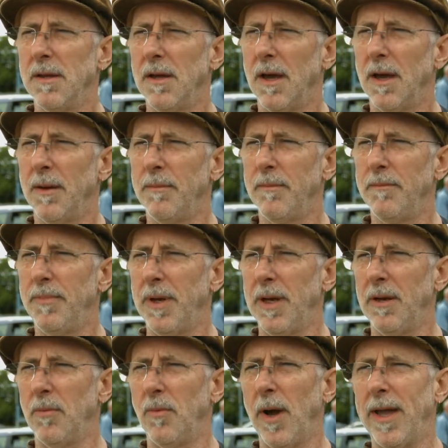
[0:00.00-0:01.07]
but
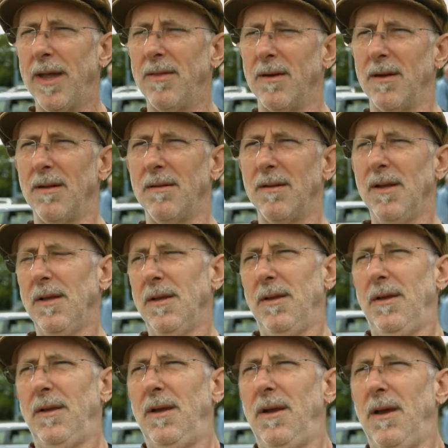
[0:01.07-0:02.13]
in a way that,
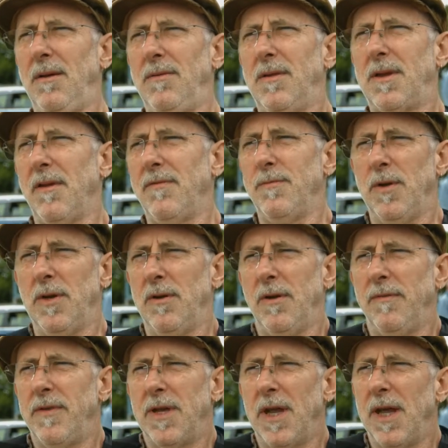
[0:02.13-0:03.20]
the government
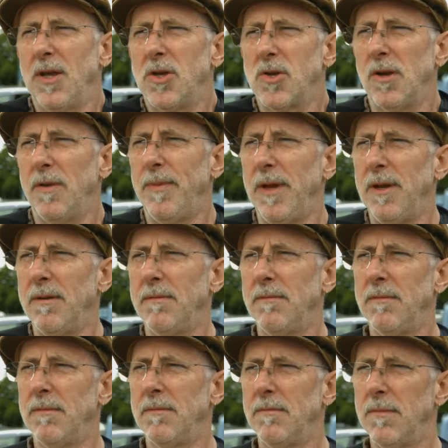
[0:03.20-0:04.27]
of the day should have been
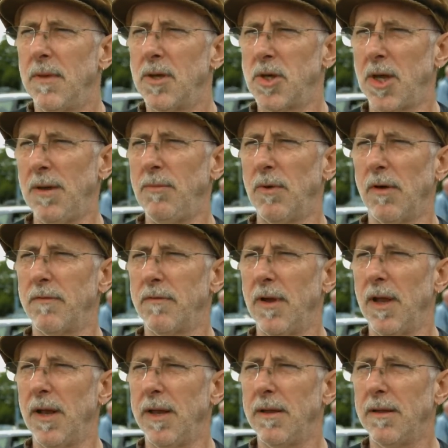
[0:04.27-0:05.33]
ashamed of,
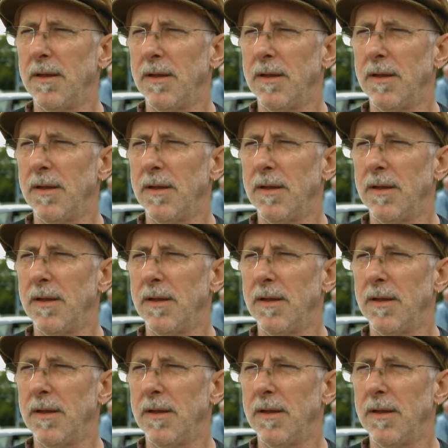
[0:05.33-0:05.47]
really.